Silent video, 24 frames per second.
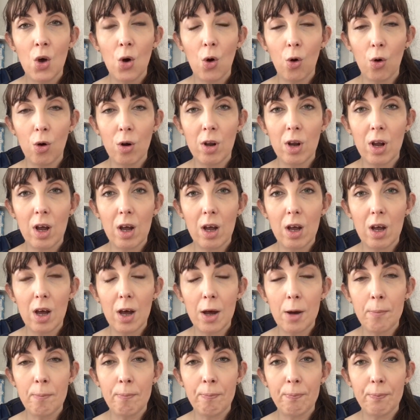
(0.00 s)
on
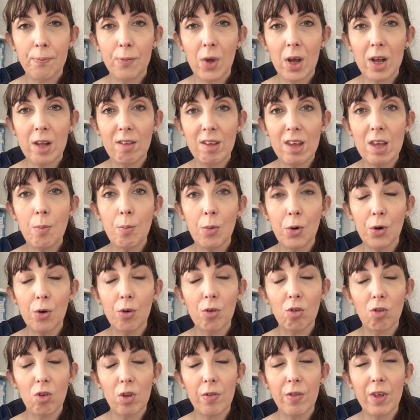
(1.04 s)
as
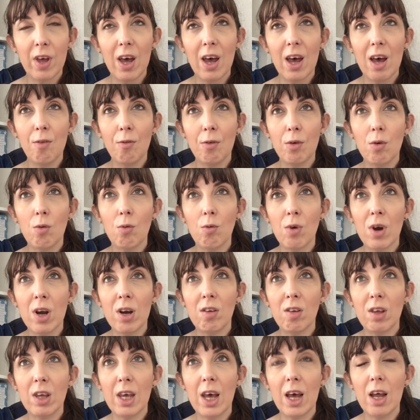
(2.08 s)
ebooks that I haven't
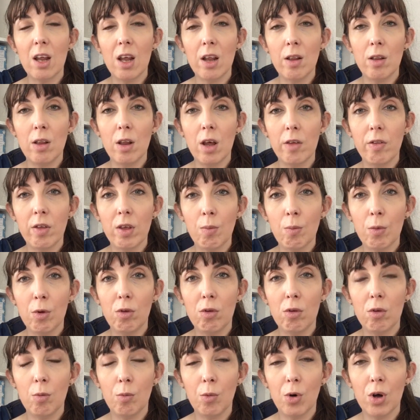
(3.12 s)
read yet, and I think
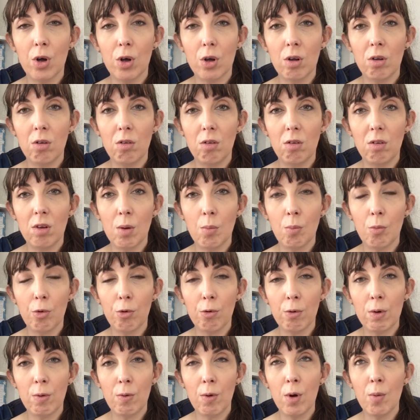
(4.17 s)
most of them are
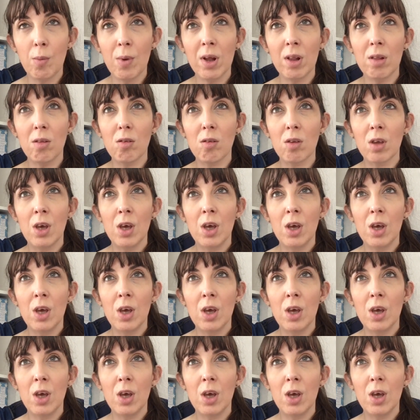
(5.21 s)
contemporary romance.